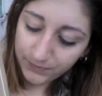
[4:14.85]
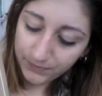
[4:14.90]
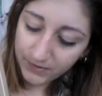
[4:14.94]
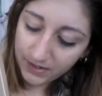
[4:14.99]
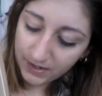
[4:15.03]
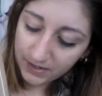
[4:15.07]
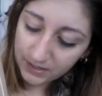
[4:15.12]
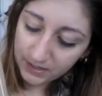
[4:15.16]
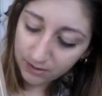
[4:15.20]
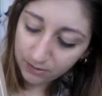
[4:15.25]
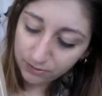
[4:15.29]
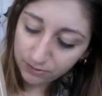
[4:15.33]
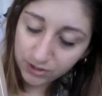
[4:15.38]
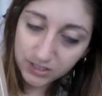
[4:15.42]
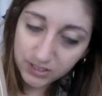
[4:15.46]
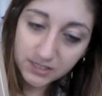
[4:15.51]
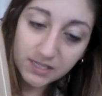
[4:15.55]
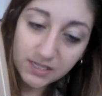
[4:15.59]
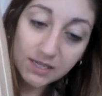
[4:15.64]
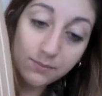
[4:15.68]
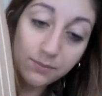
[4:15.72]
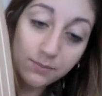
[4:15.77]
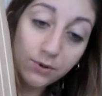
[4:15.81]
and you just
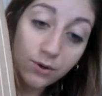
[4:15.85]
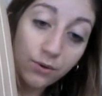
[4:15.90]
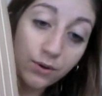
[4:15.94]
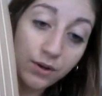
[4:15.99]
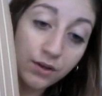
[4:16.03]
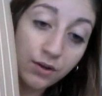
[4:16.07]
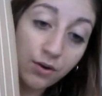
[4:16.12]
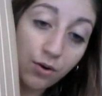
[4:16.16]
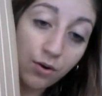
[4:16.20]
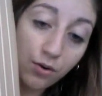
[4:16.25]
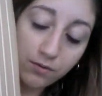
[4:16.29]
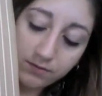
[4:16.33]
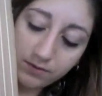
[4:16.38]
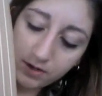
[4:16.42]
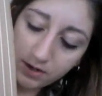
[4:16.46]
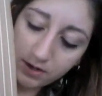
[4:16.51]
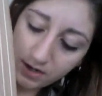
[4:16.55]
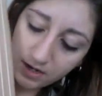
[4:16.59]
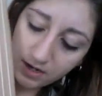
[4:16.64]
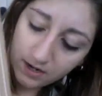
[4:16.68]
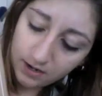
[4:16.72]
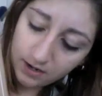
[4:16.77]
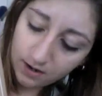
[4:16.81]
keep going
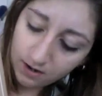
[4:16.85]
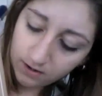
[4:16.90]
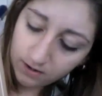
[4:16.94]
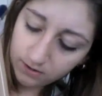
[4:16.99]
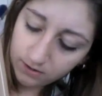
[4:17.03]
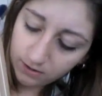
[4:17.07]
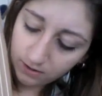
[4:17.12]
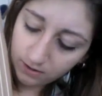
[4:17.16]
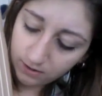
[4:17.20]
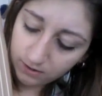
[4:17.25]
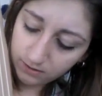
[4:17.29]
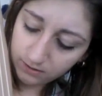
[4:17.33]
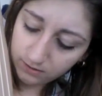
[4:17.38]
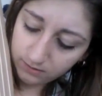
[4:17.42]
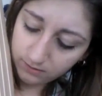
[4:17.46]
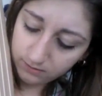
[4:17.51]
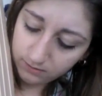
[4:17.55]
over and under